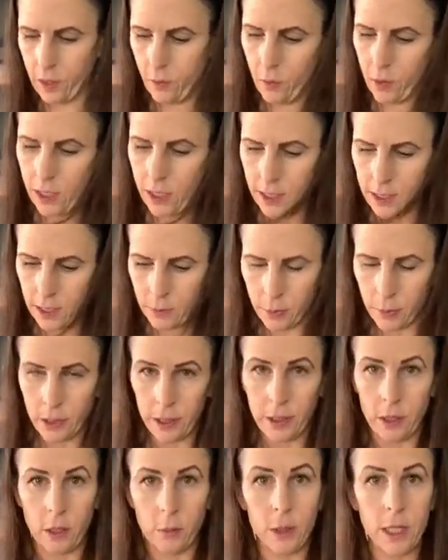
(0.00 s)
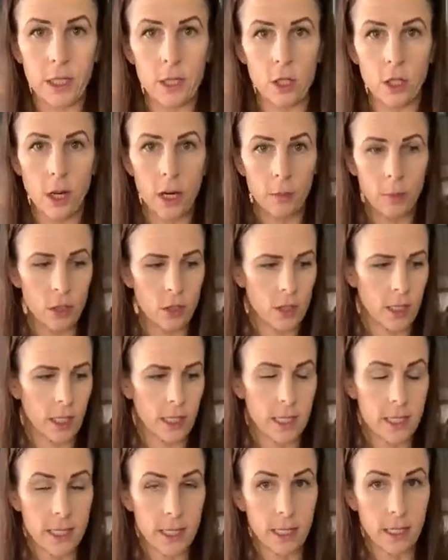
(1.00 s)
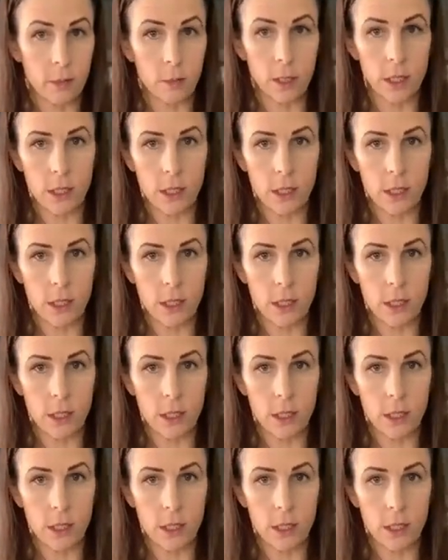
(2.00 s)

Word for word: We're gonna dump it in our mixer. I'm using a stand